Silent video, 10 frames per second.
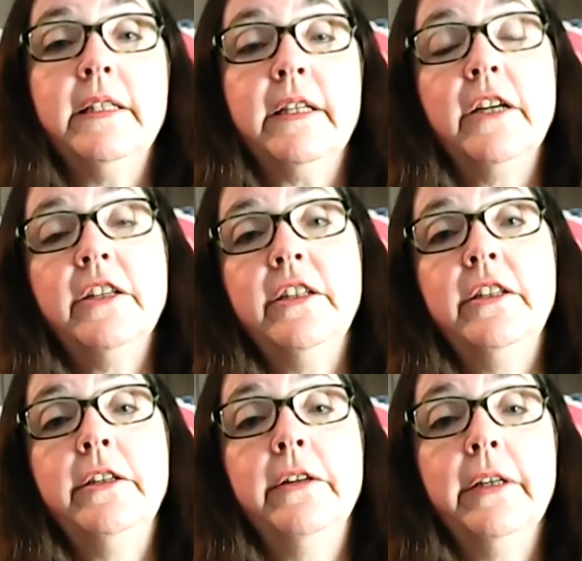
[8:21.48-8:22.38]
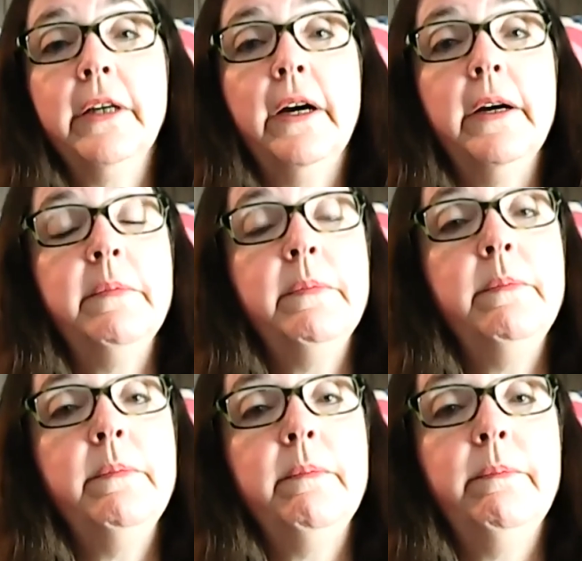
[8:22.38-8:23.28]
as well as
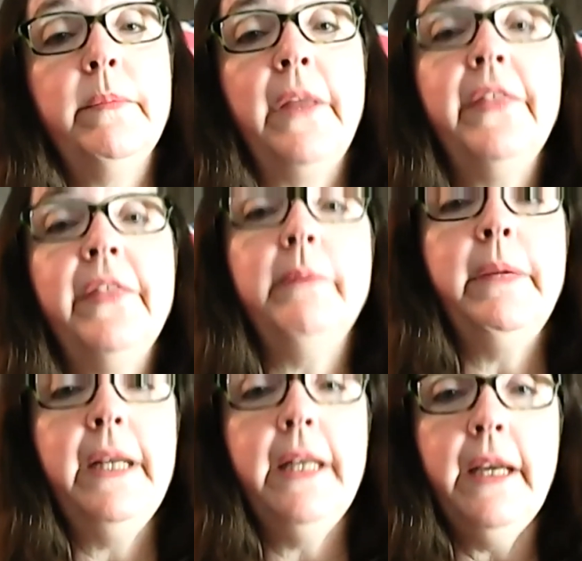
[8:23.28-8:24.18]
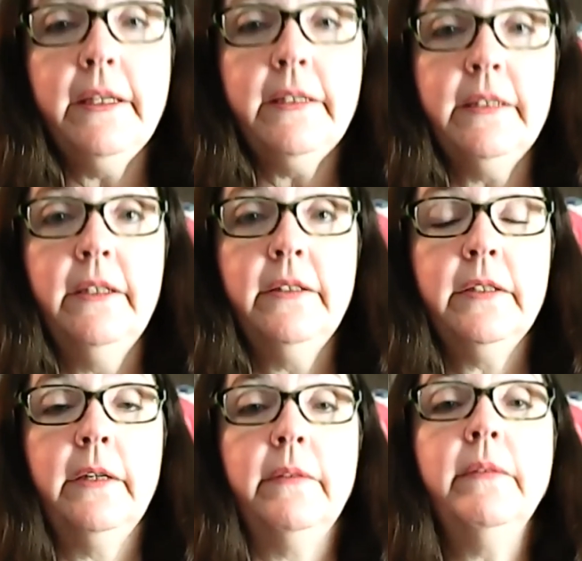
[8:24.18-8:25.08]
discussion during our monthly meetings.
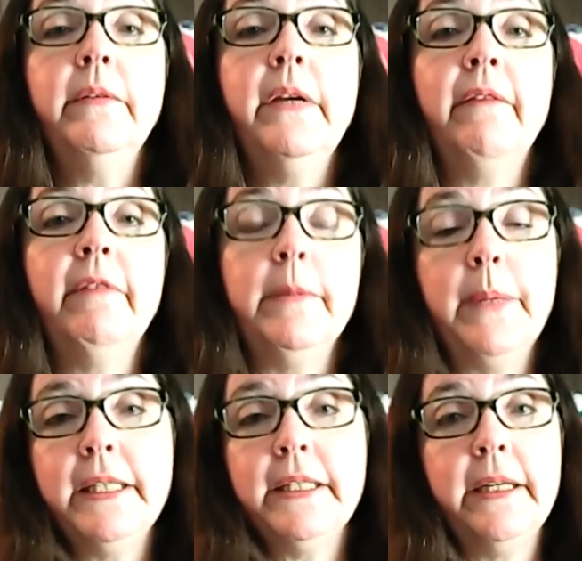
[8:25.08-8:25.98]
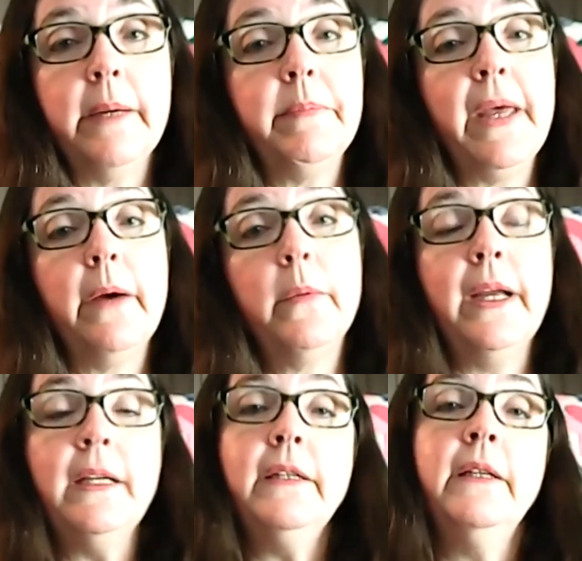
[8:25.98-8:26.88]
So we have everybody sign up that
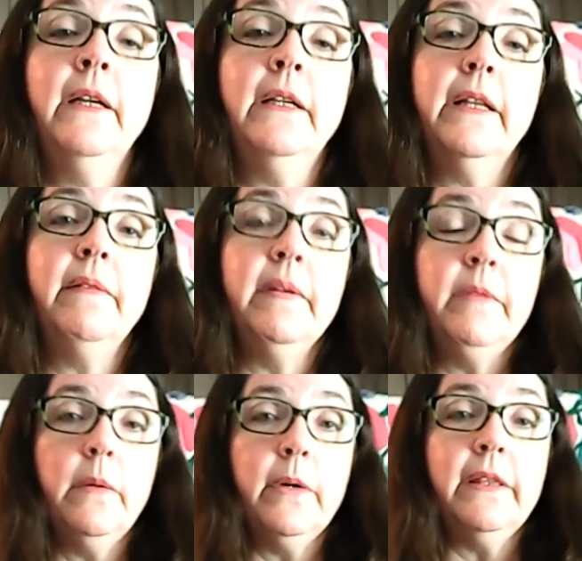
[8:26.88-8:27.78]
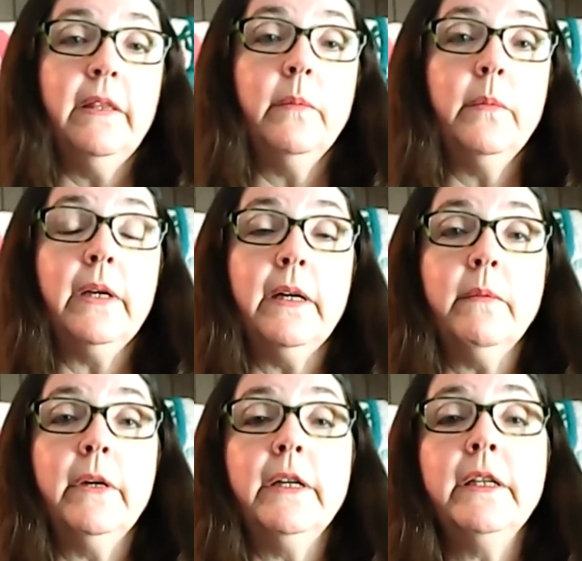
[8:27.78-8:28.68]
way let them know what, what, where
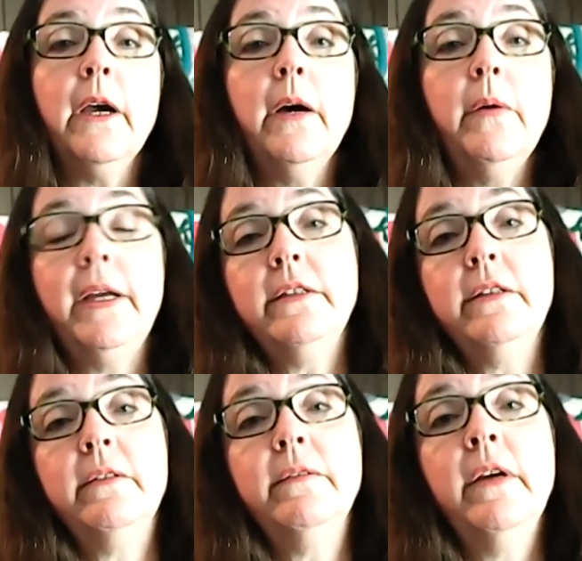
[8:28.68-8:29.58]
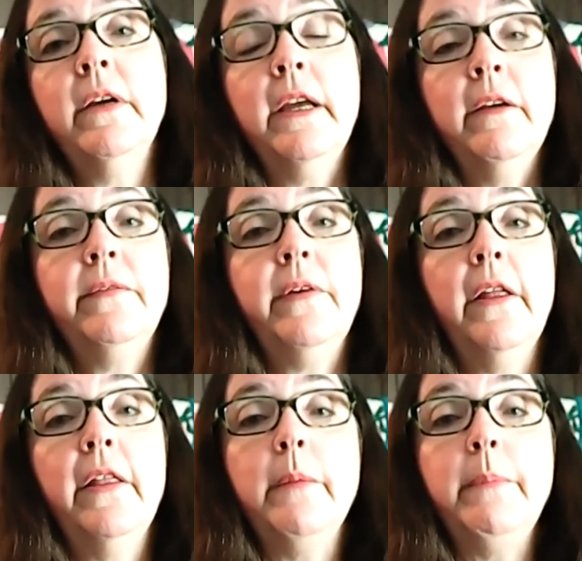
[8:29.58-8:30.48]
to go and to
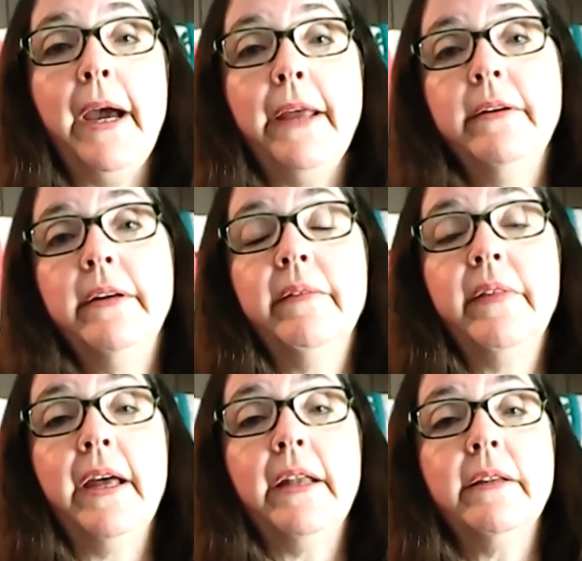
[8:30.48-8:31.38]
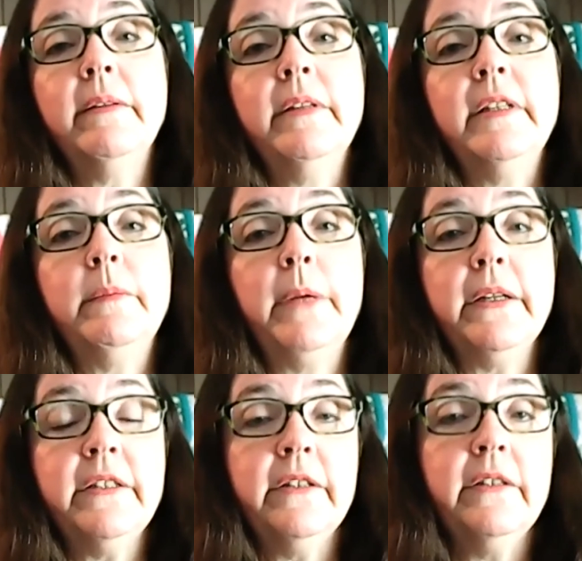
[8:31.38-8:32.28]
all the pattern of that
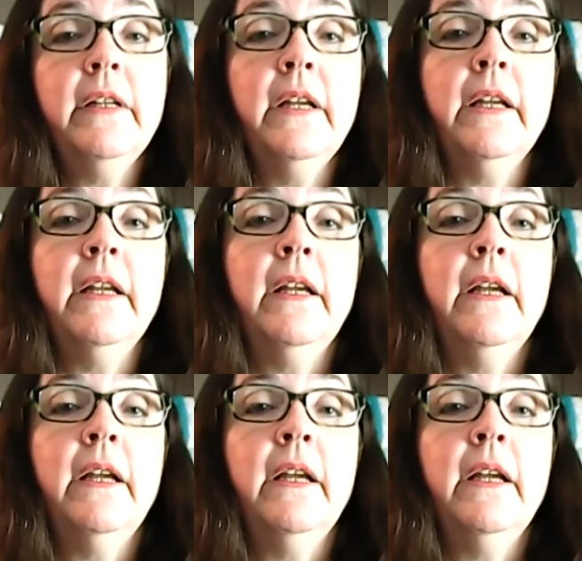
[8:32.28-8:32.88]
special.